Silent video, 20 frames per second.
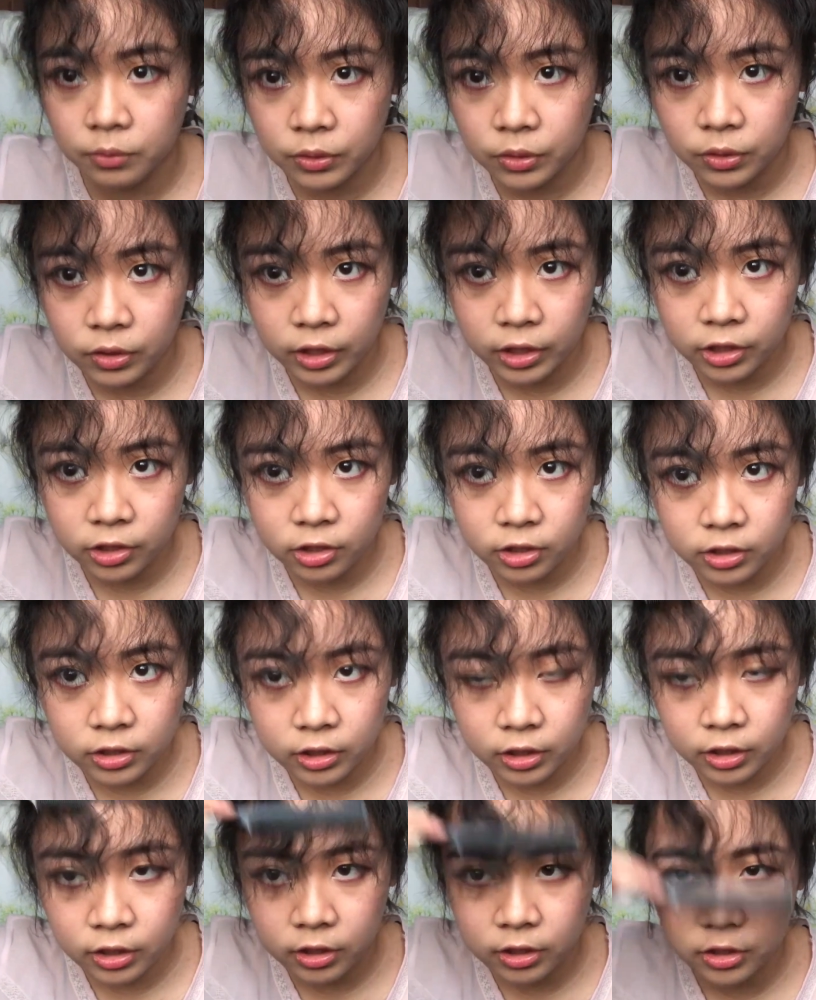When you think you're
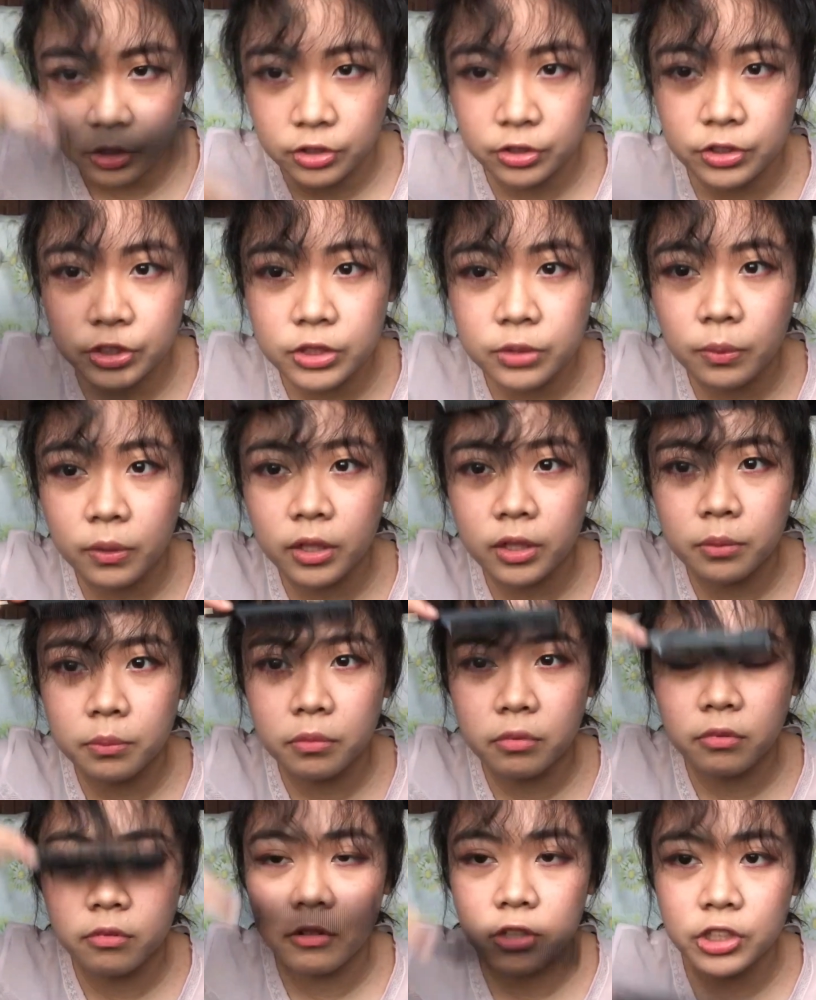done, you just want to
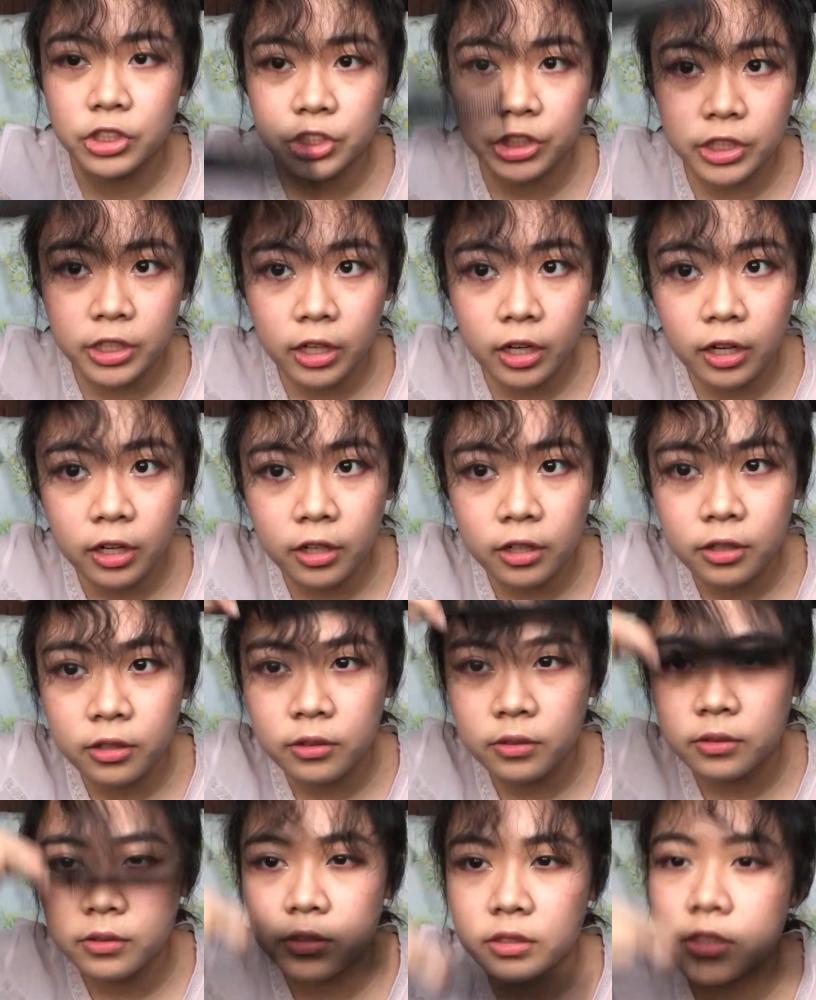brush it
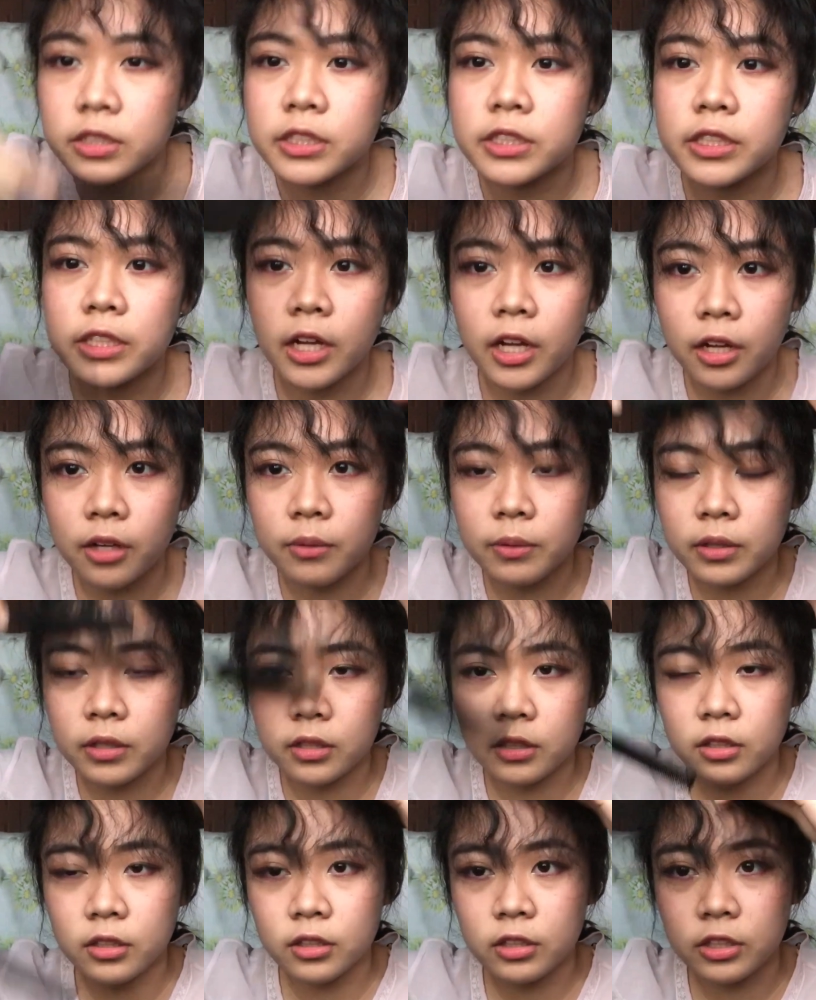out, see how it
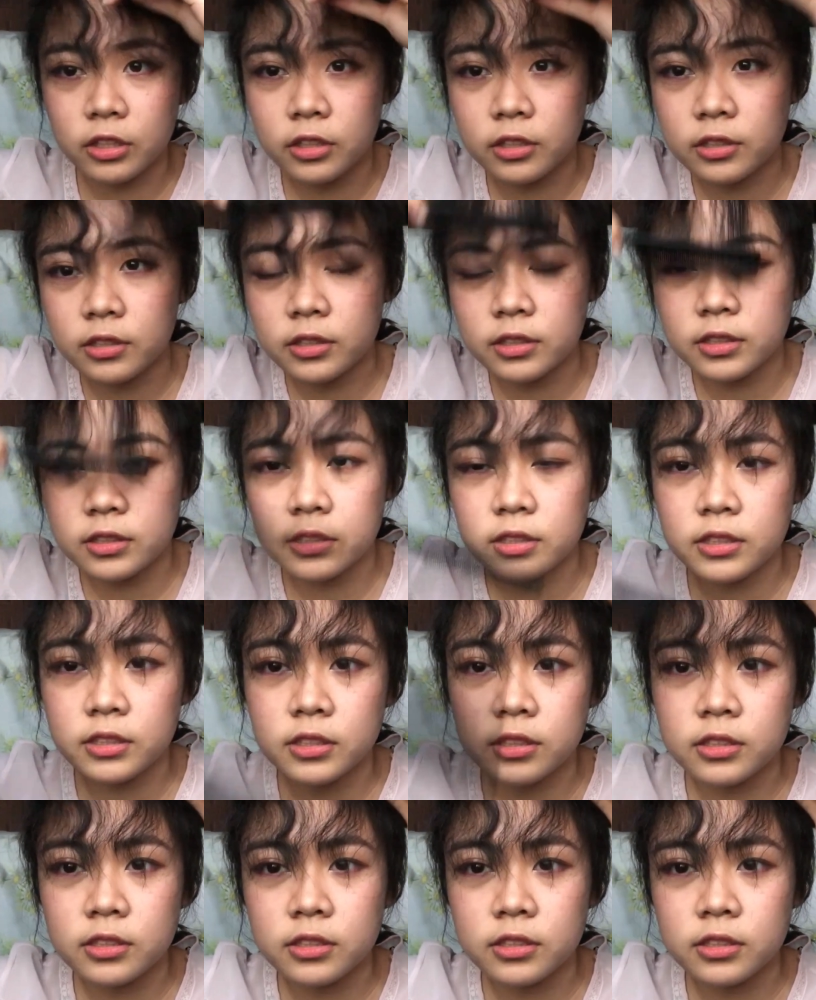looks.